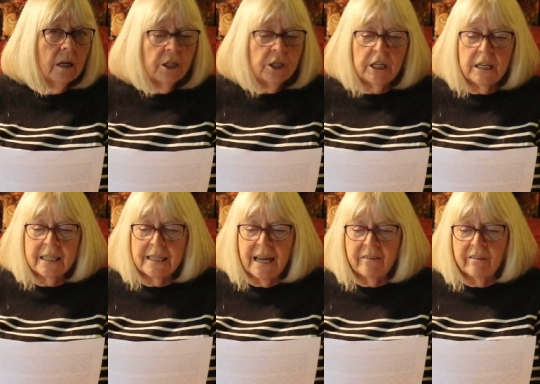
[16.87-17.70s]
She
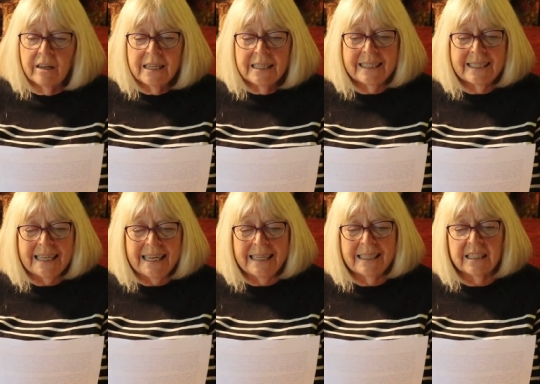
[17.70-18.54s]
had never
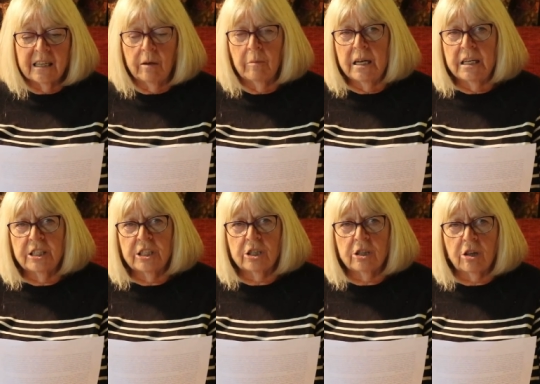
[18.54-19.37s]
seen so many
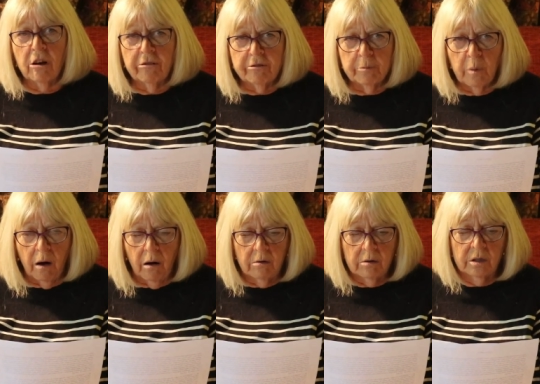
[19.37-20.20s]
scuff
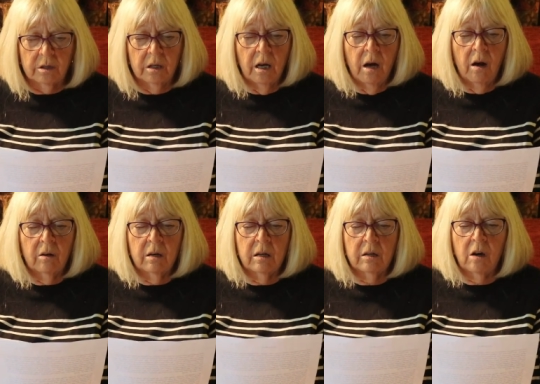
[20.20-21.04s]
marks
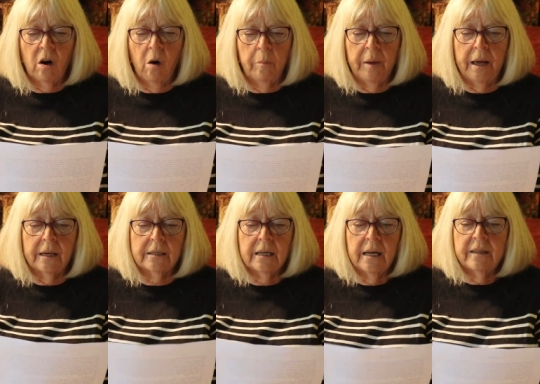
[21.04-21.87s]
on her carpet.